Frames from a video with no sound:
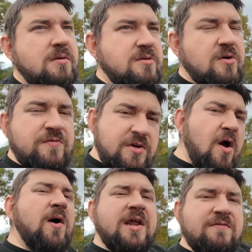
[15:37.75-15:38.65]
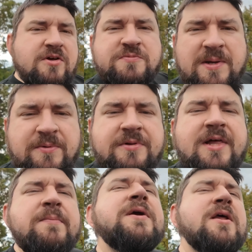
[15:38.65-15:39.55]
So if you know any of those people,
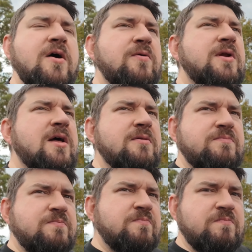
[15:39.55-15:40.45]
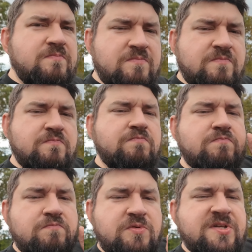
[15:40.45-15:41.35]
let me know, and I'll
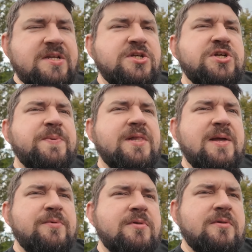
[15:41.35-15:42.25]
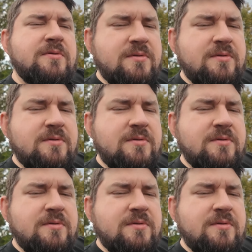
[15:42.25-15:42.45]
send a shipping label.